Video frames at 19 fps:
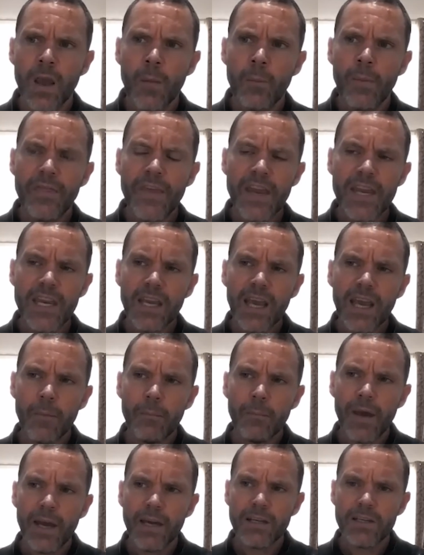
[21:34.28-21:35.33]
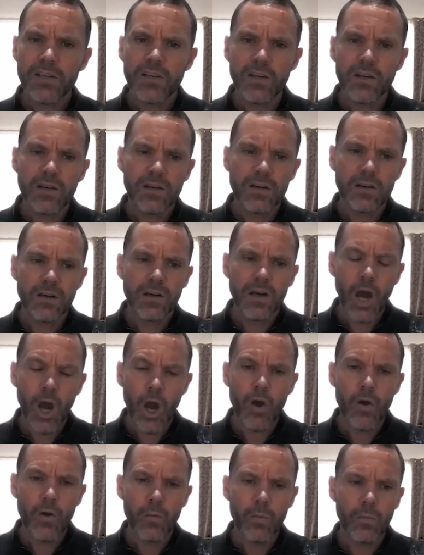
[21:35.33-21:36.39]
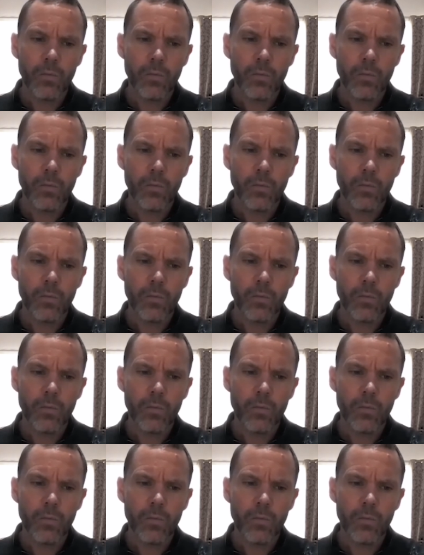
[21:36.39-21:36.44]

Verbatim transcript: But then you come back to home,